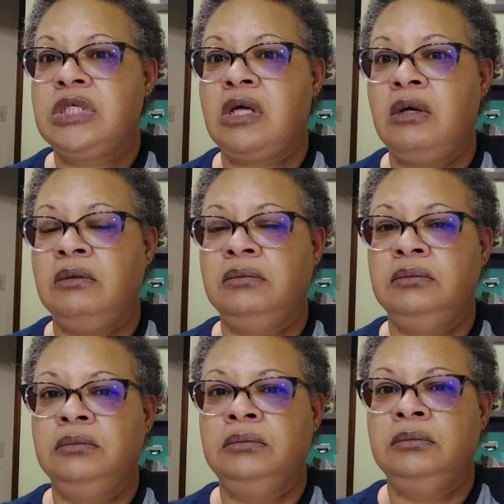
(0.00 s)
So
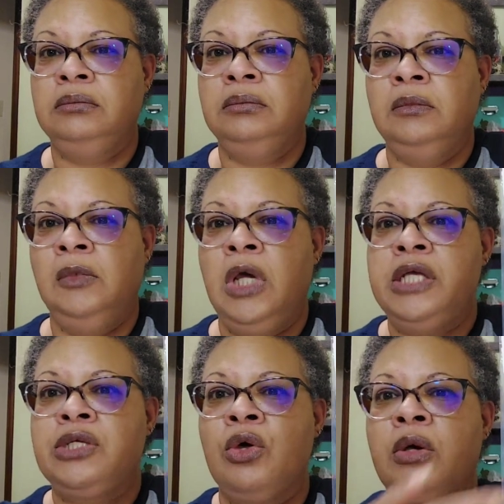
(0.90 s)

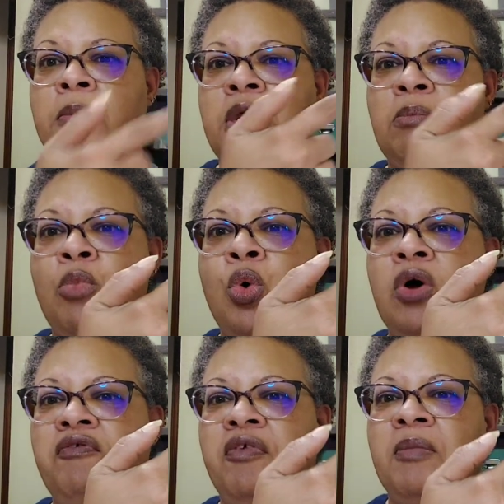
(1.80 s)
it's going to be
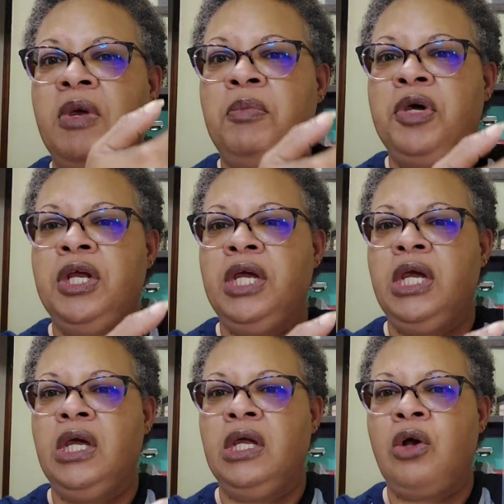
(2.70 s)
more for me putting
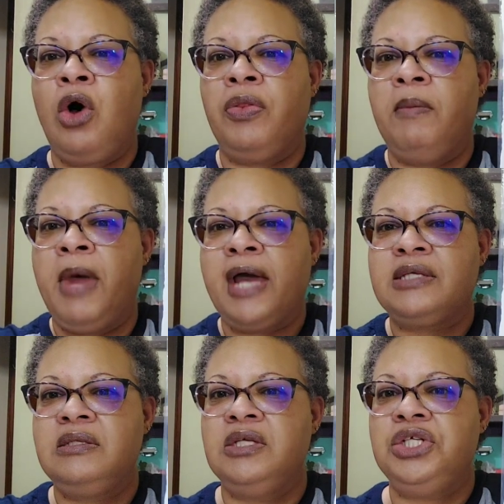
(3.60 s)
in all the
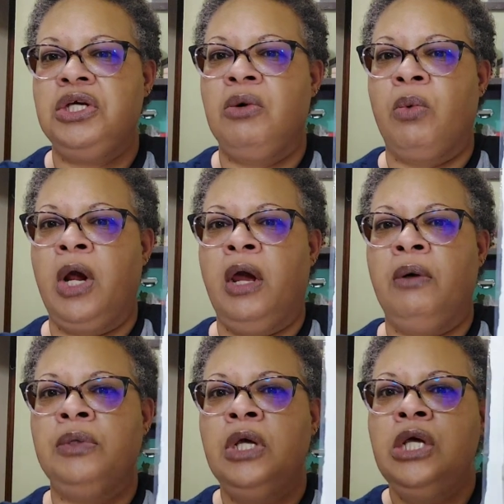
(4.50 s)
back stitching
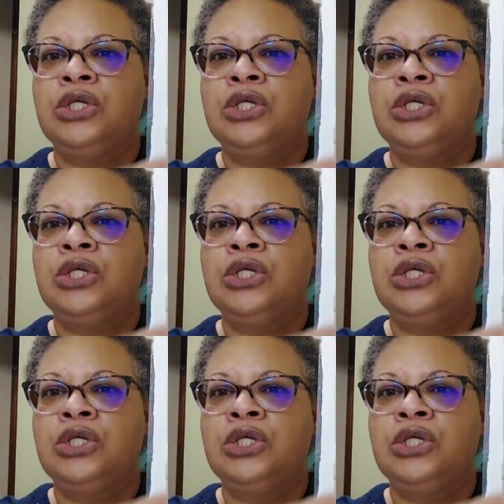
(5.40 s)
around.